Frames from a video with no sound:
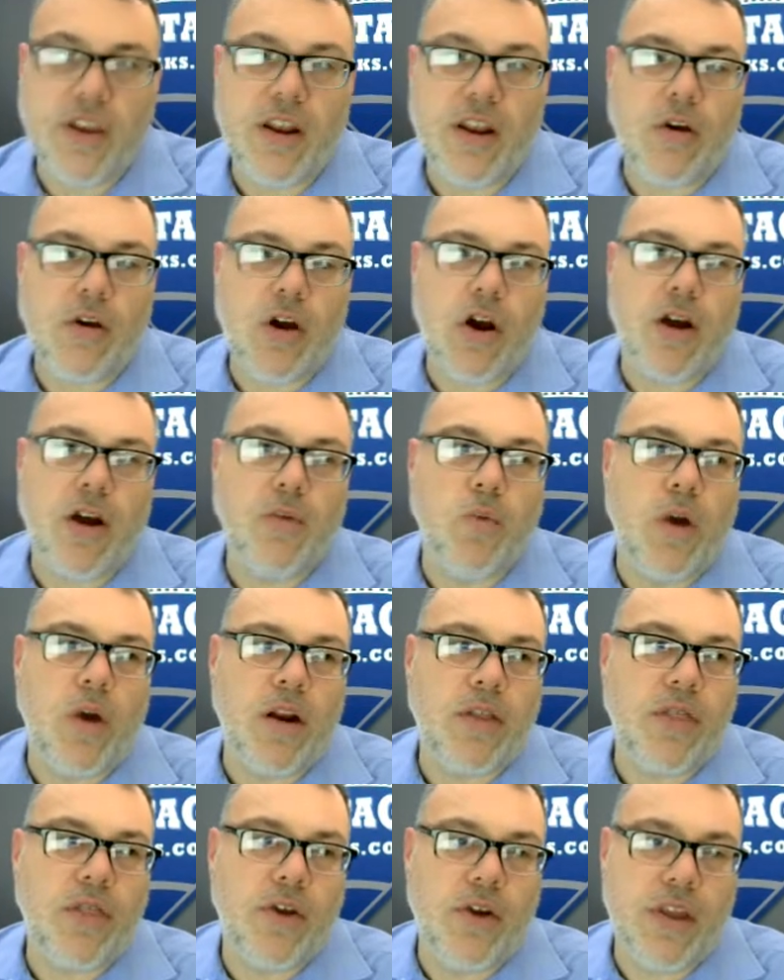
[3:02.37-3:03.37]
Just so you know,
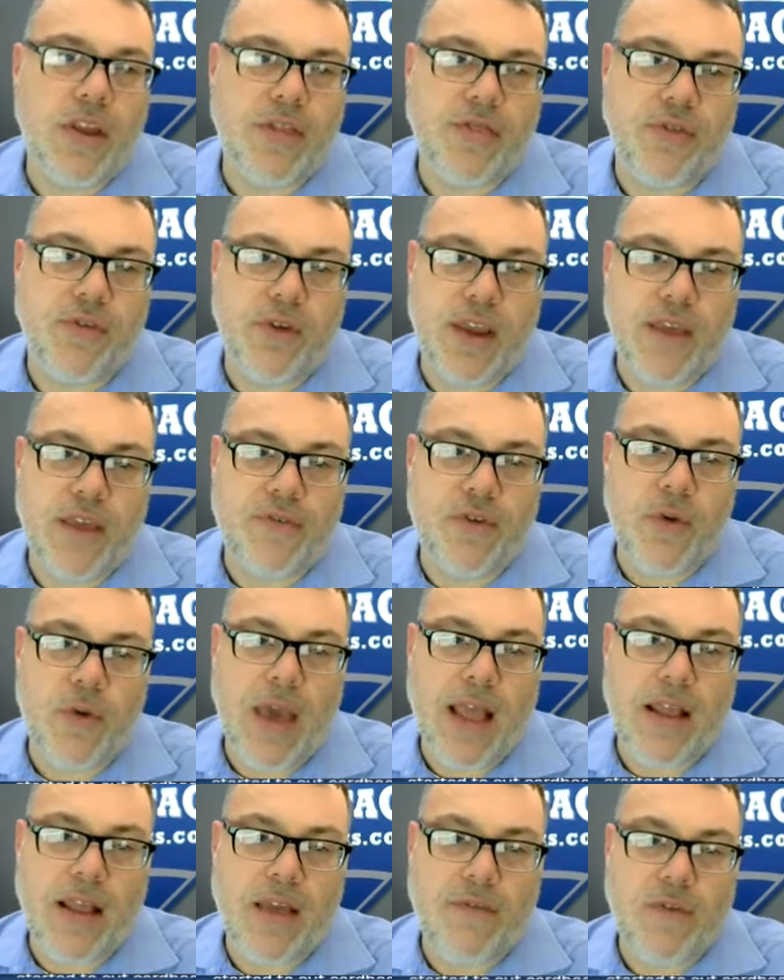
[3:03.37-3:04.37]
card
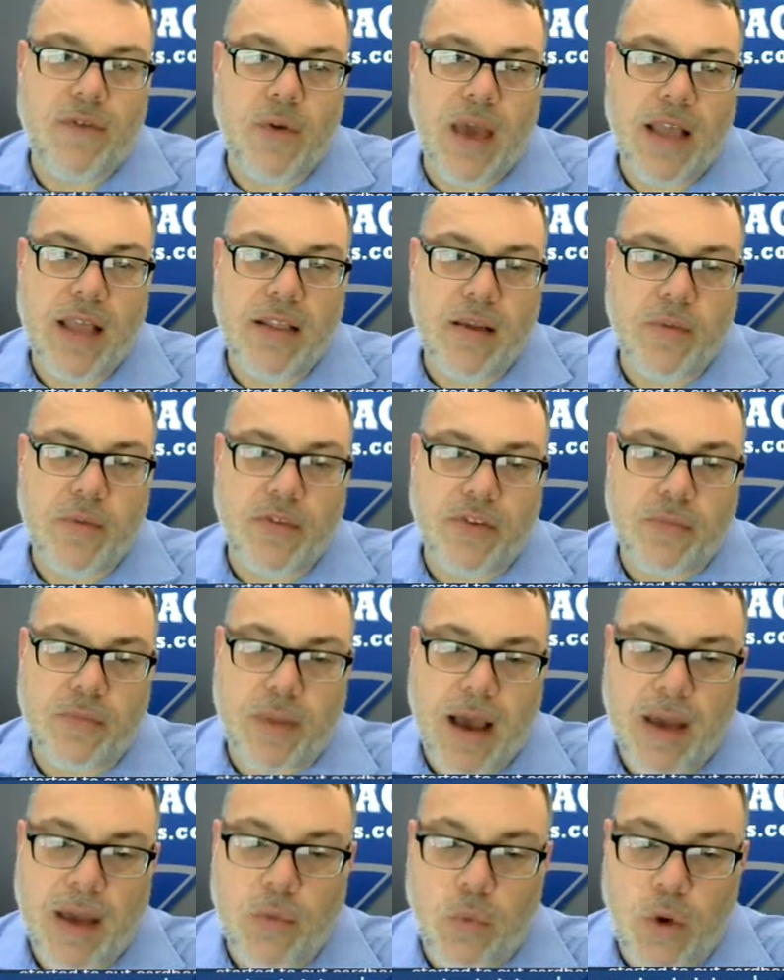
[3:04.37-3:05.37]
133. If you end
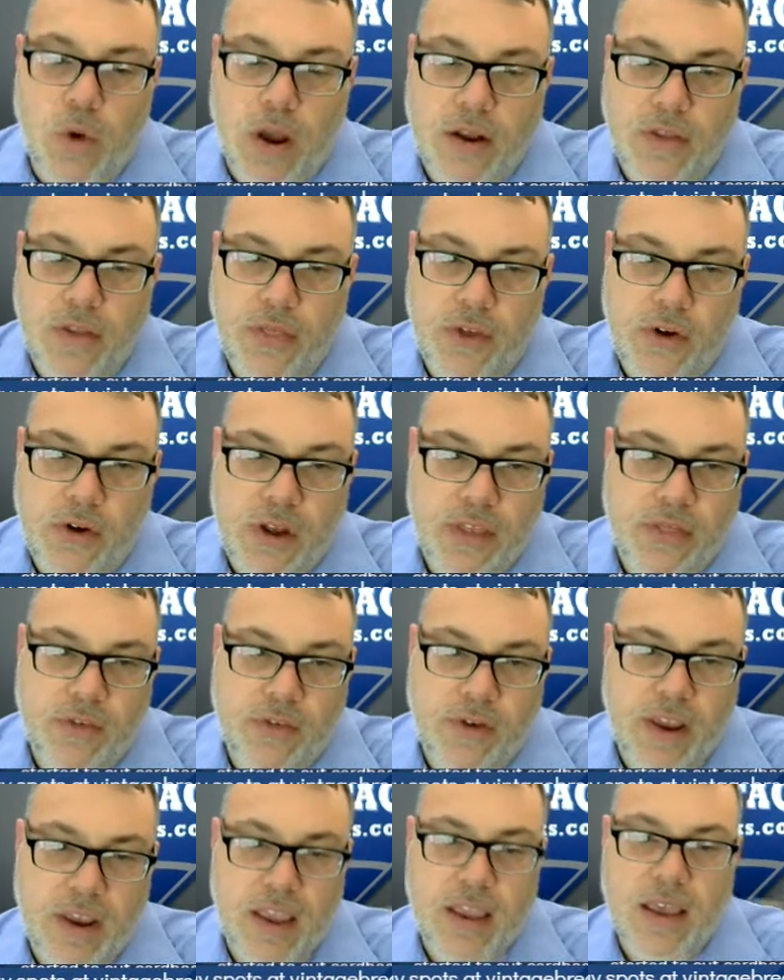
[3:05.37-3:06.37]
up with spot
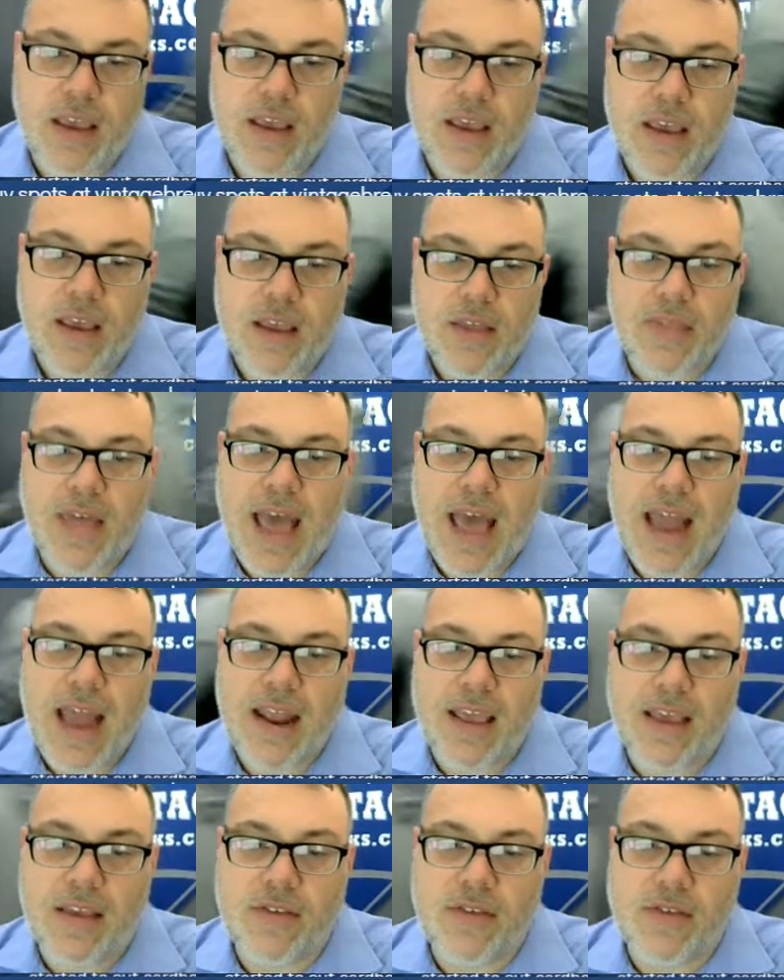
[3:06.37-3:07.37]
133,
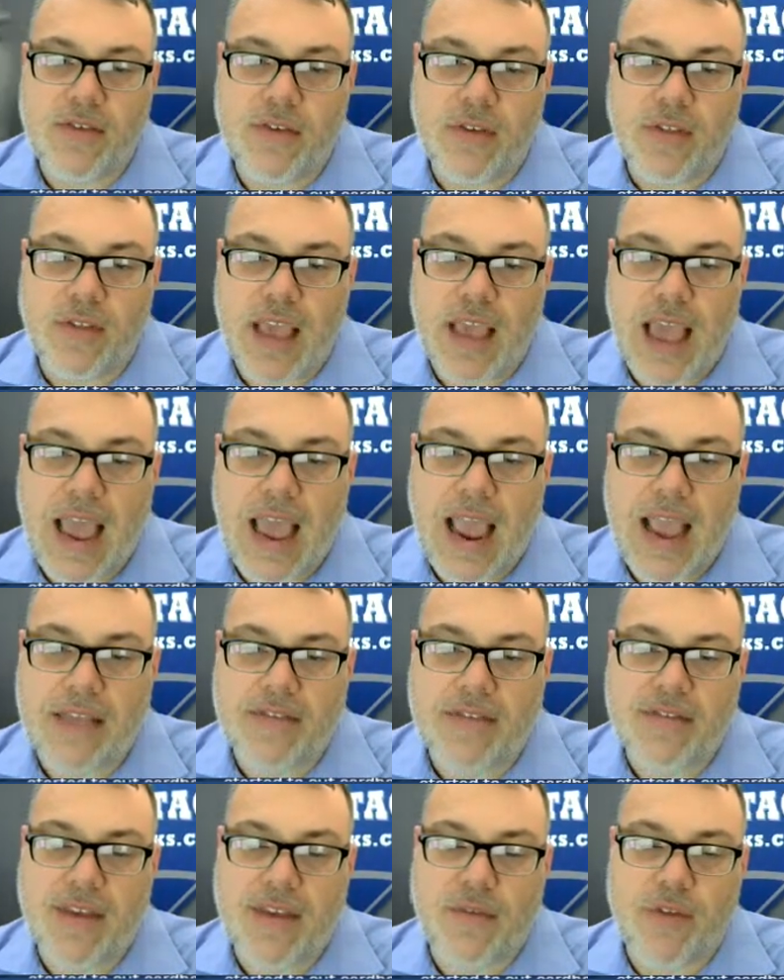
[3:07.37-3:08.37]
that is
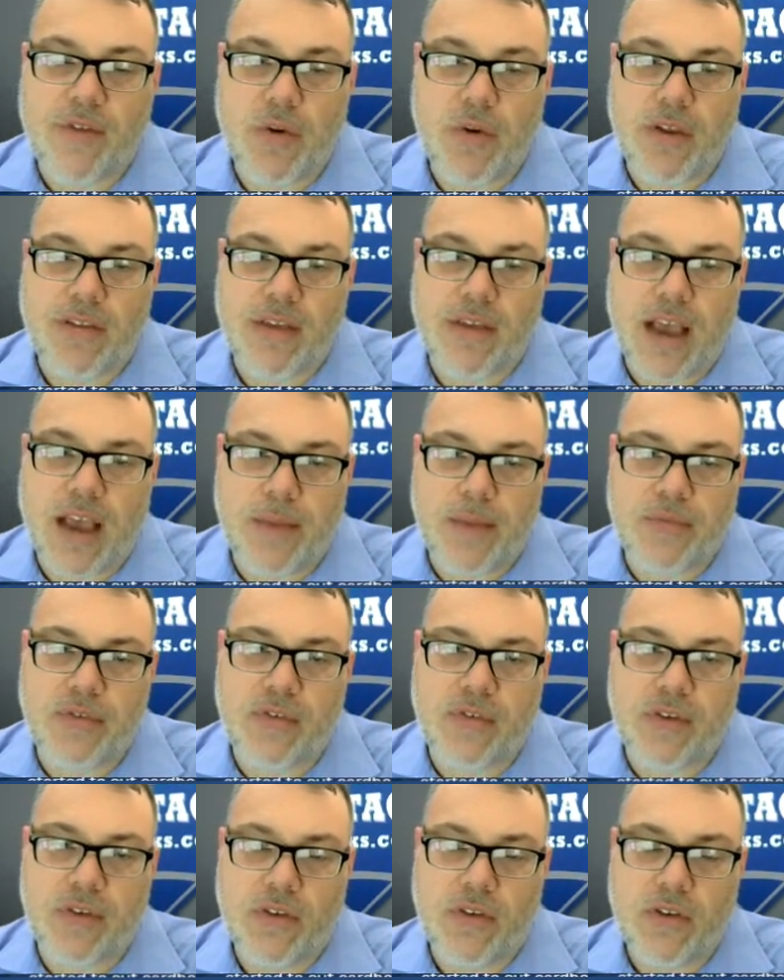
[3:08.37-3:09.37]
the 71
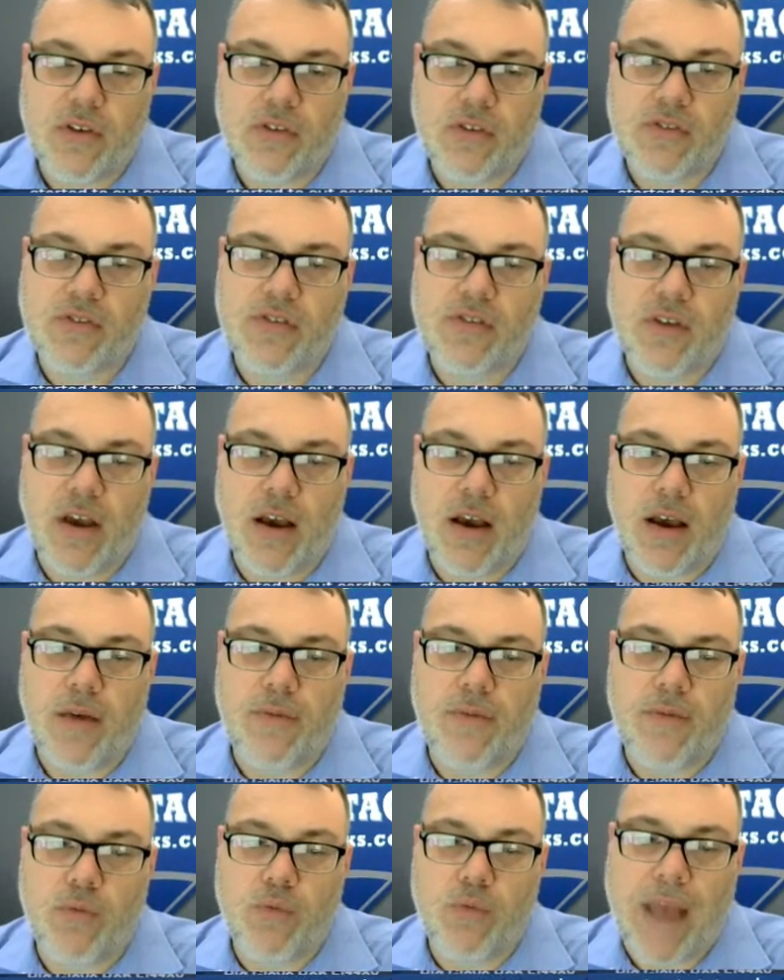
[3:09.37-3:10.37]
Tops
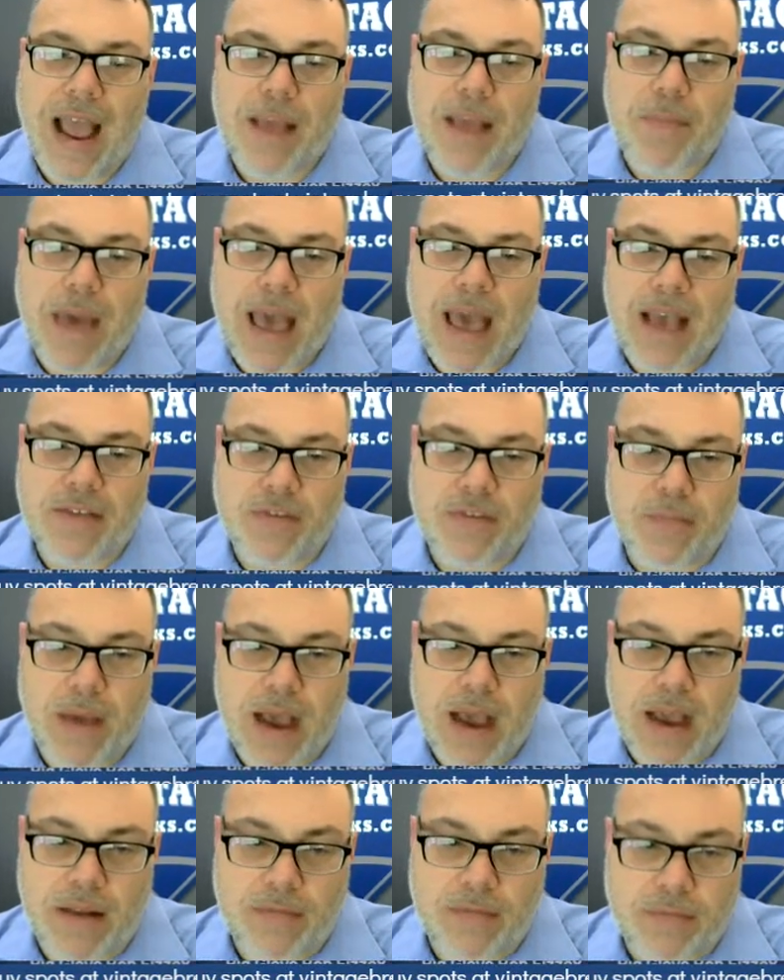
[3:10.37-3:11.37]
rack
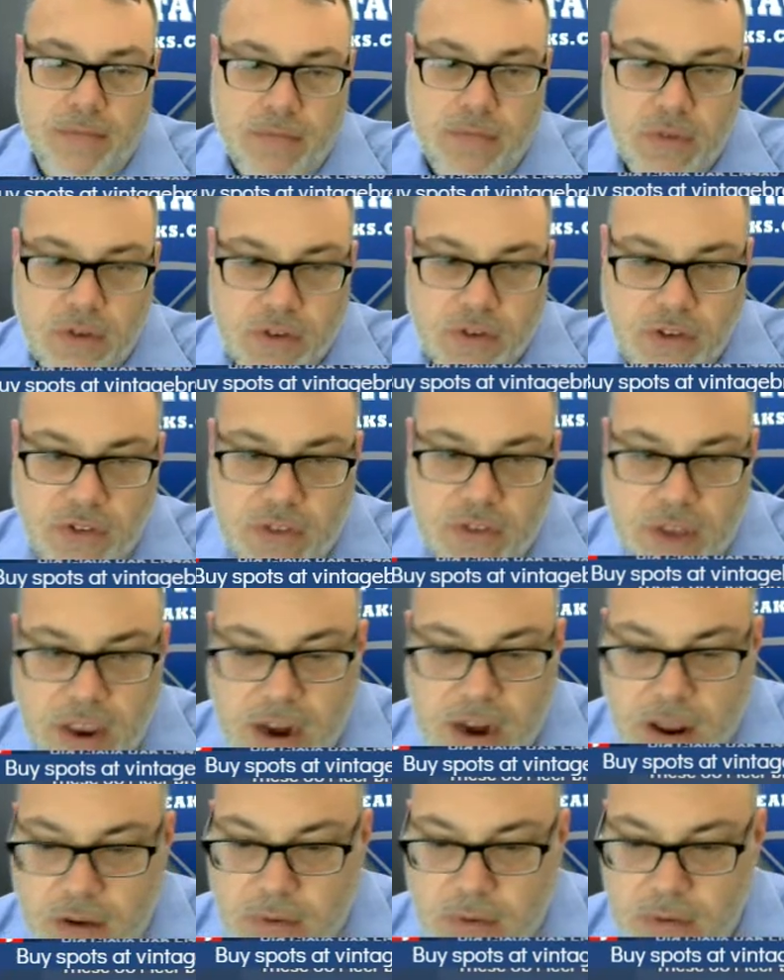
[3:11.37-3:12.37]
pack spot.
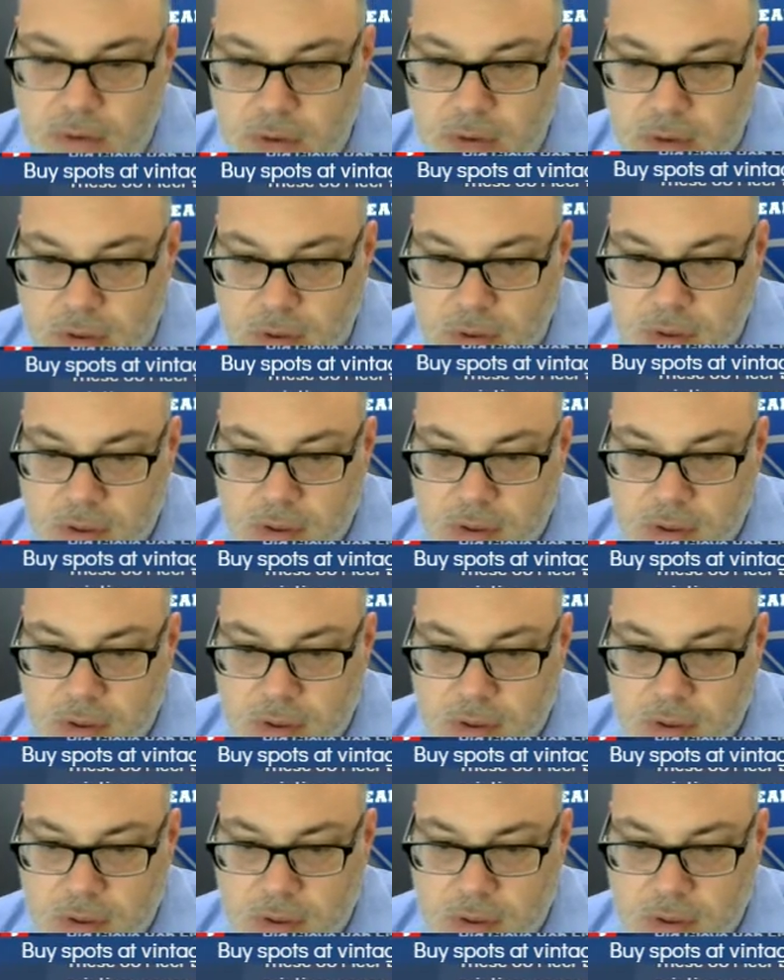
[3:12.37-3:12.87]
Just so you know.